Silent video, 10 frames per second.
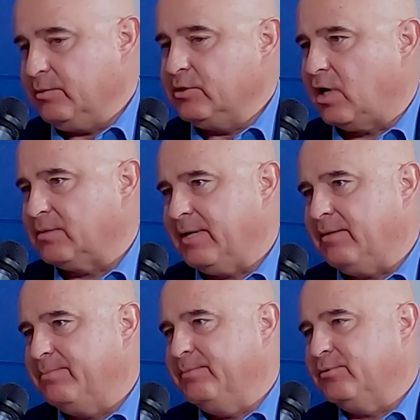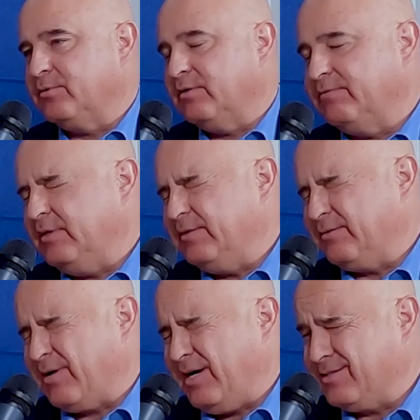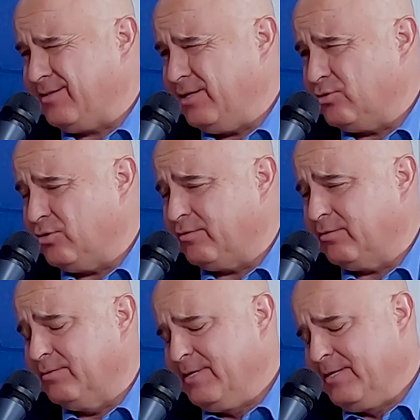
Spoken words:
You talked about how people of their eyes glaze over